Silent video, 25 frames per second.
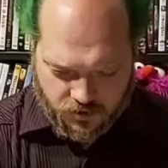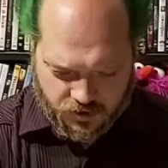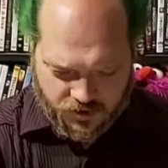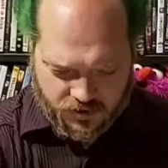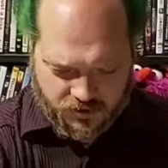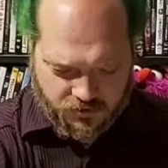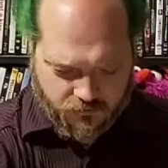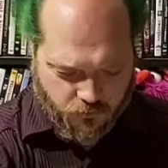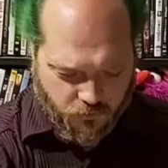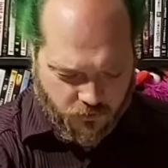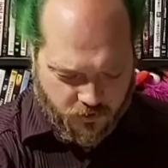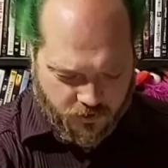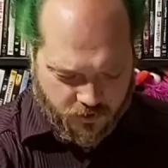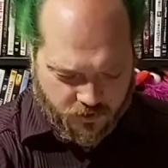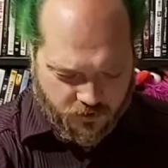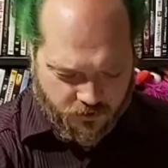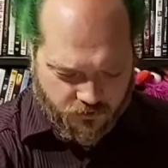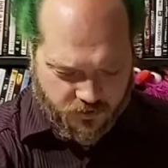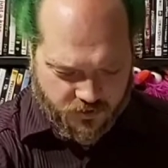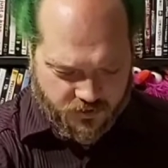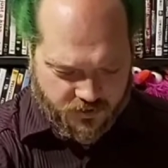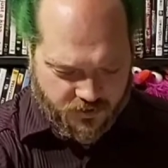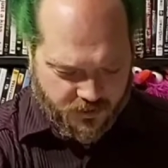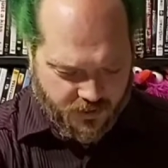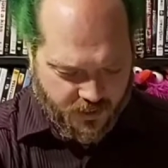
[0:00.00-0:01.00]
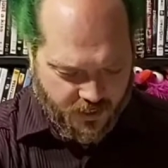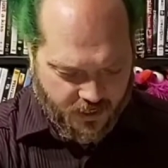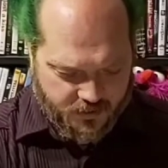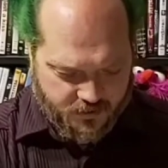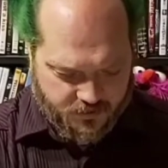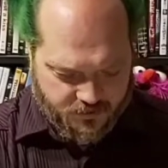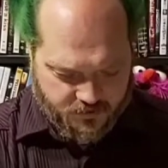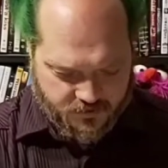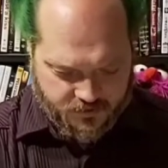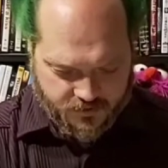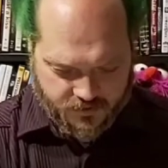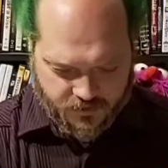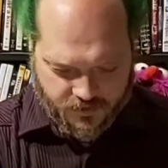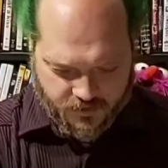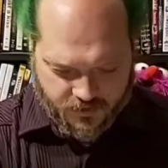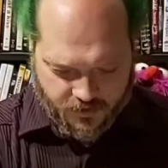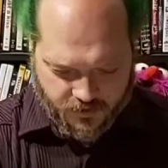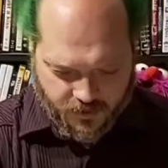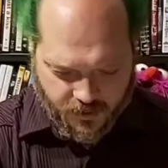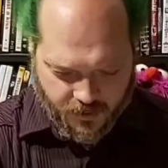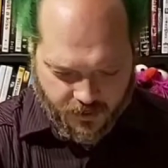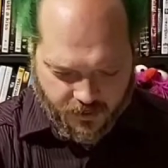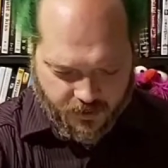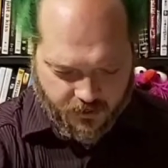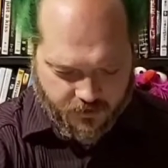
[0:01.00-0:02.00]
Just want to do this again to
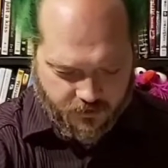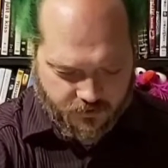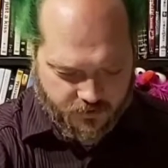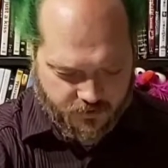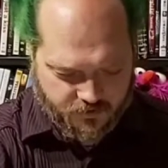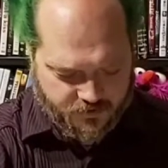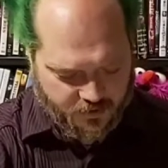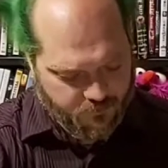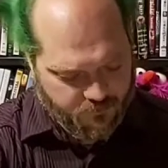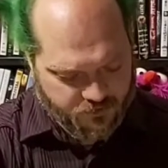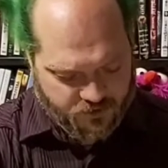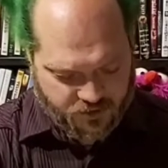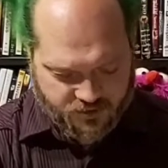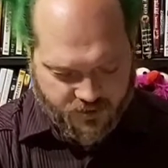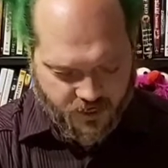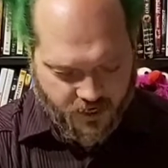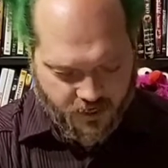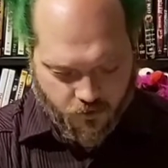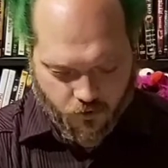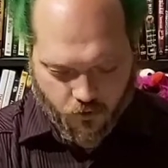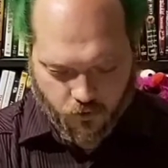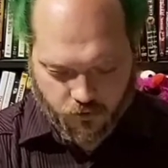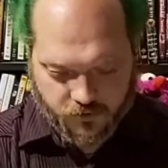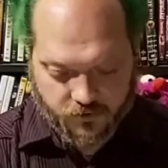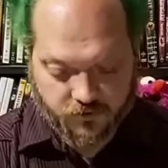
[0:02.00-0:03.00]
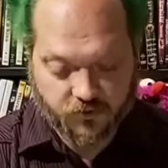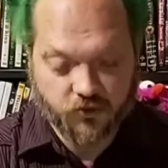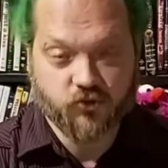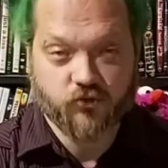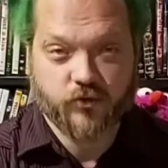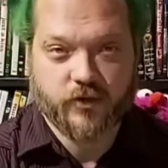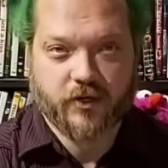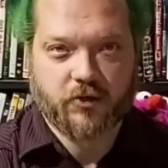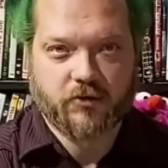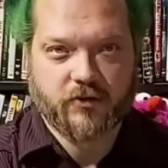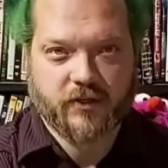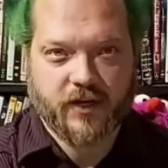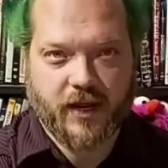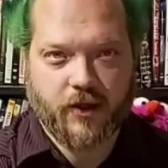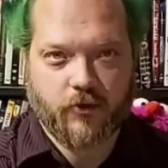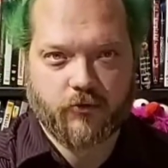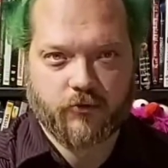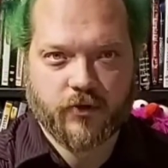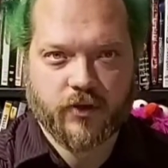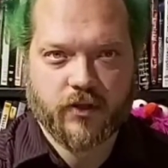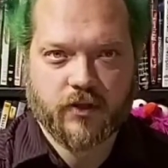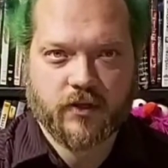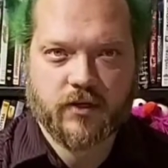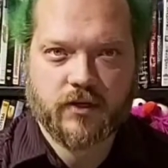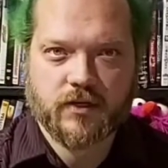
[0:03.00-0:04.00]
see, because I was just kind of holding the trigger
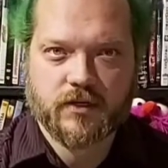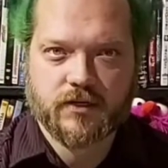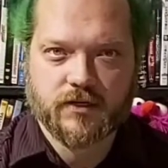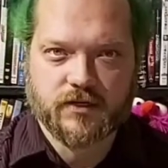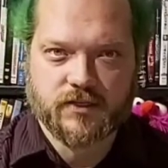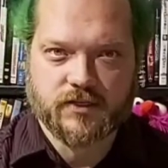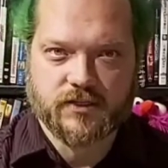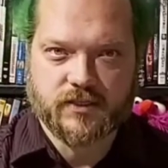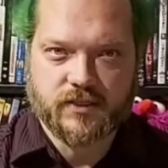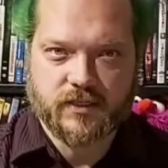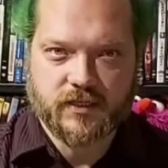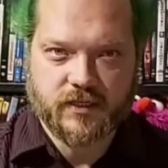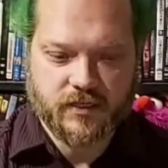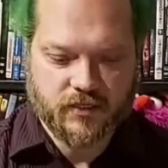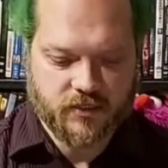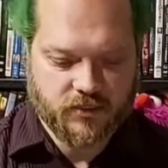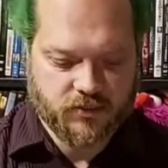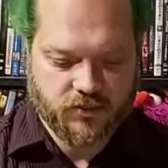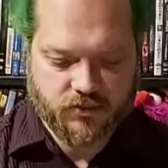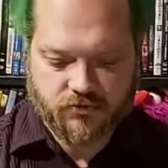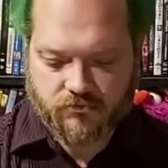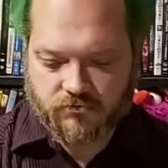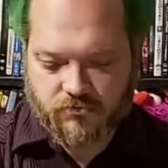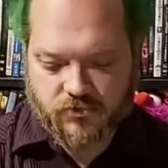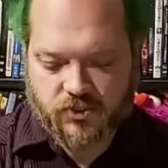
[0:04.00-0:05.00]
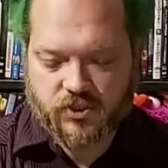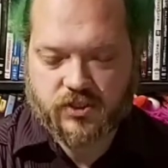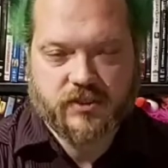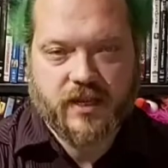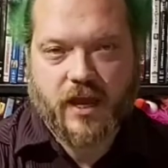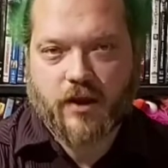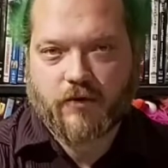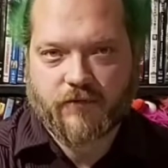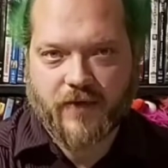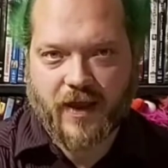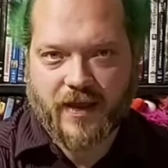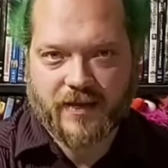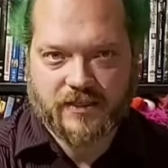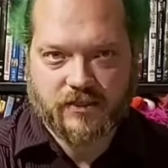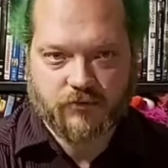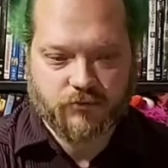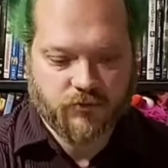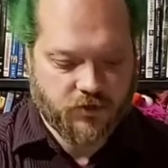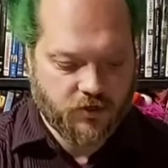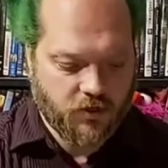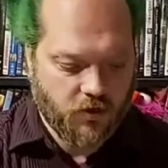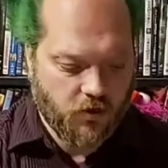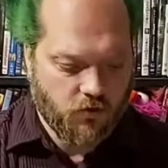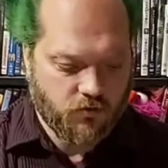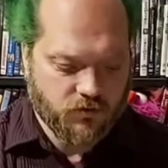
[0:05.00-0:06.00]
down to see just how fast it
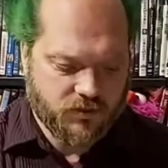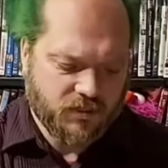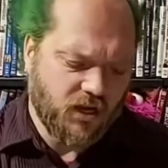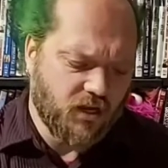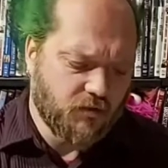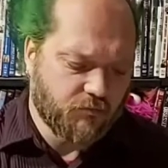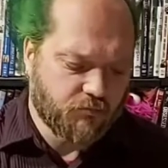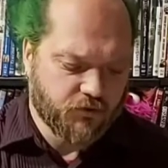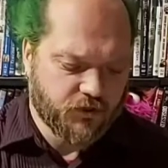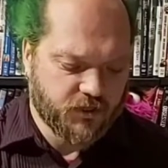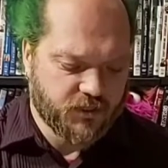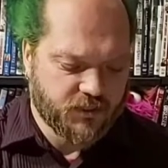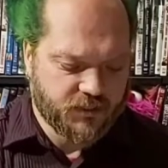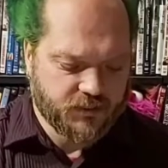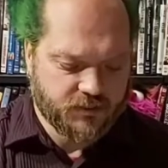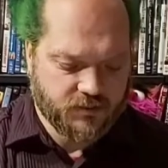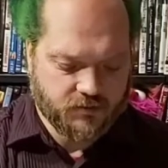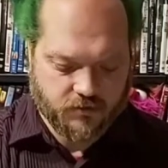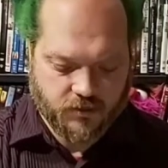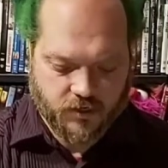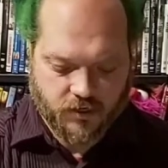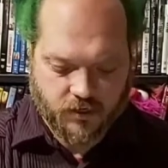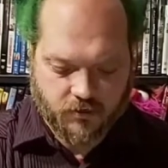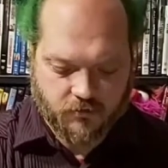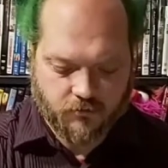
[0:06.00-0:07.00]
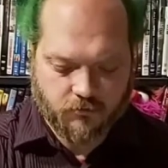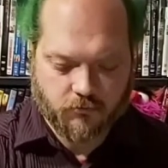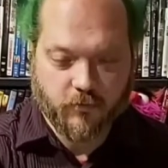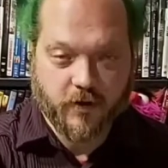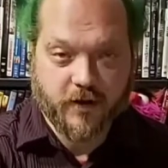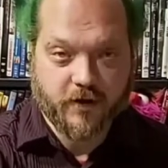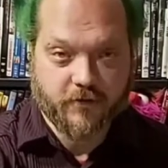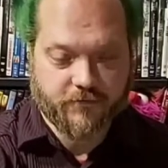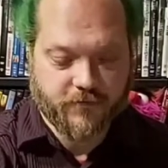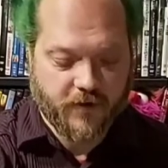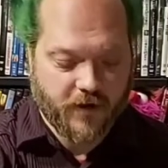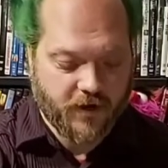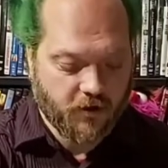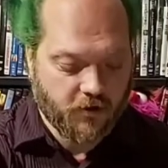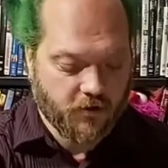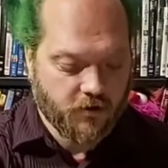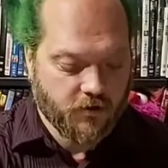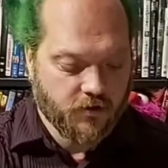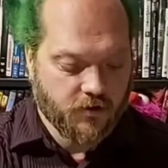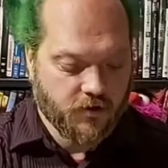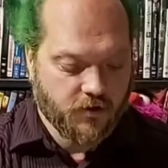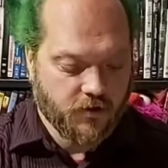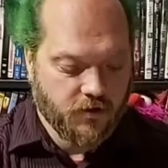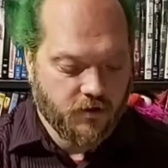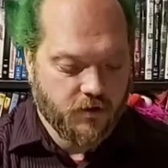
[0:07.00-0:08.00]
would go. It's got a pretty decent rate of fire,
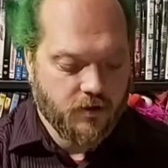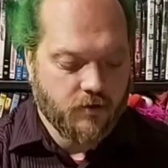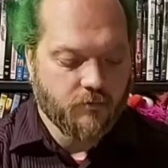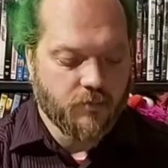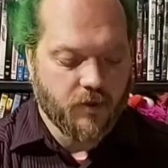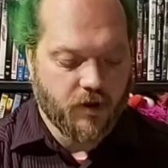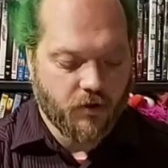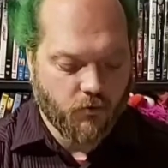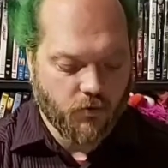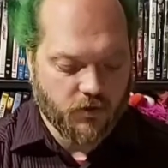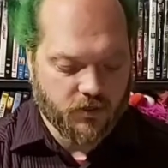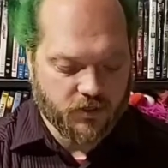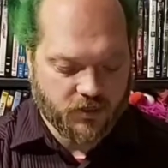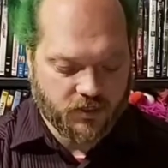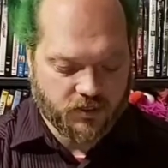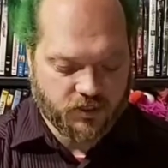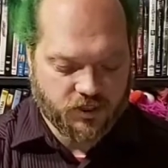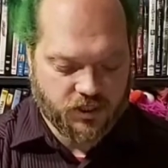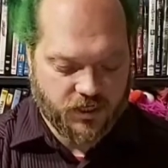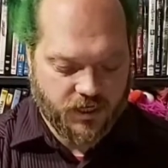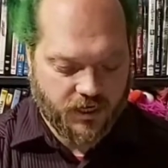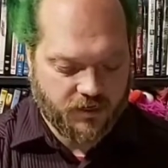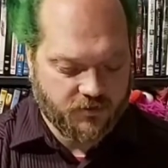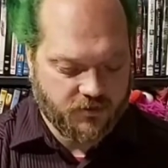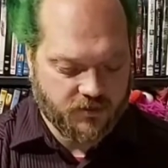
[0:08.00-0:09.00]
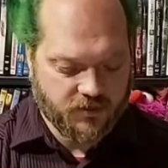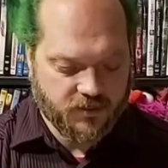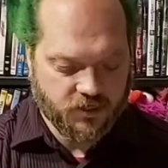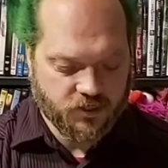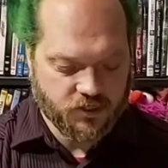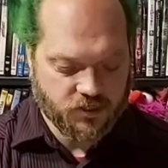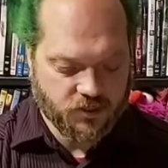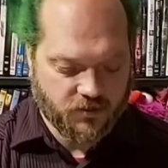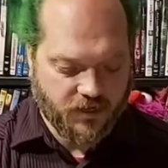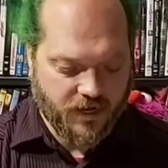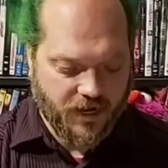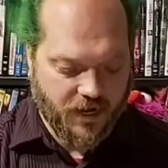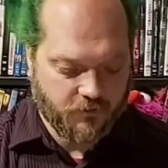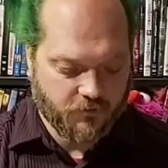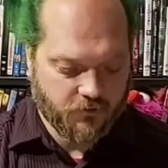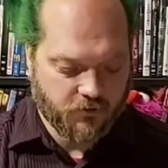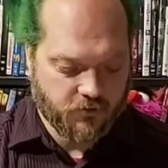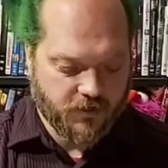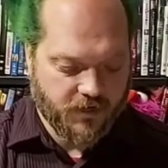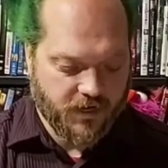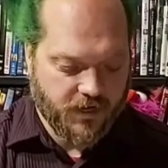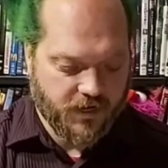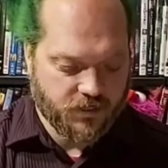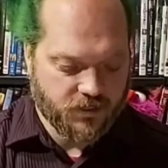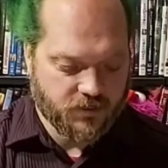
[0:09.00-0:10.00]
but I want to check the digital
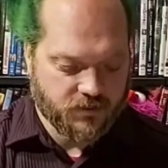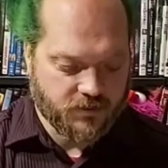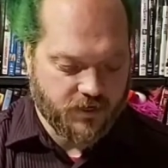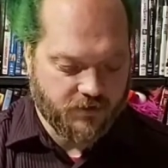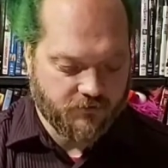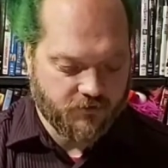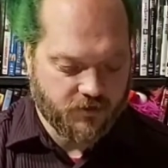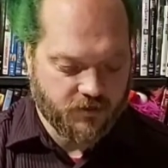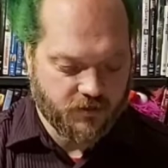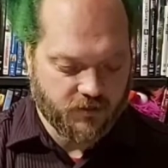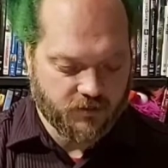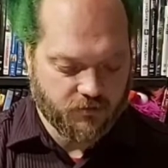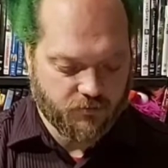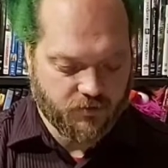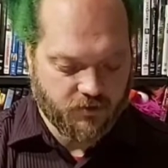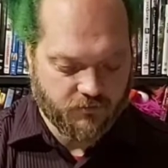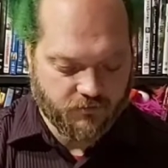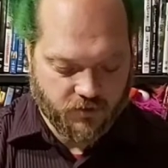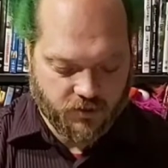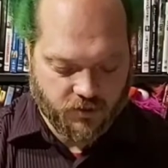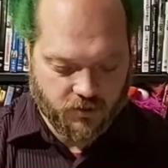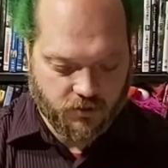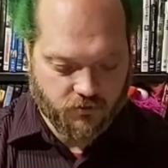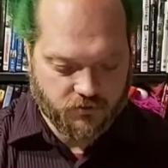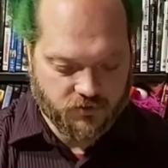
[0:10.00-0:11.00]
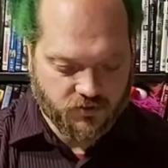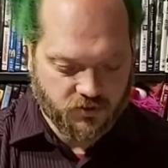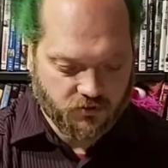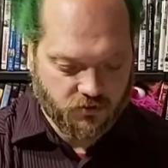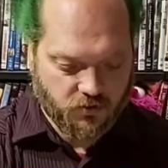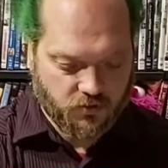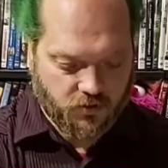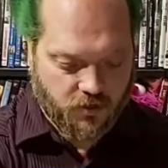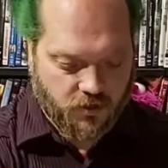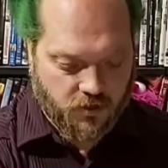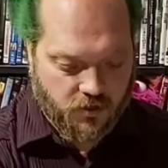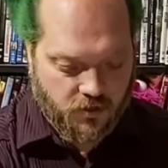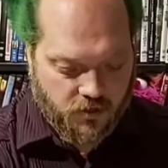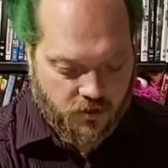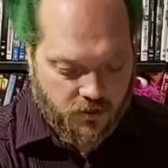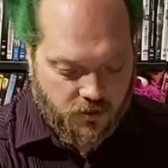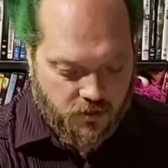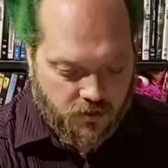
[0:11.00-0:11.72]
counter again, just have a little bit of a closer look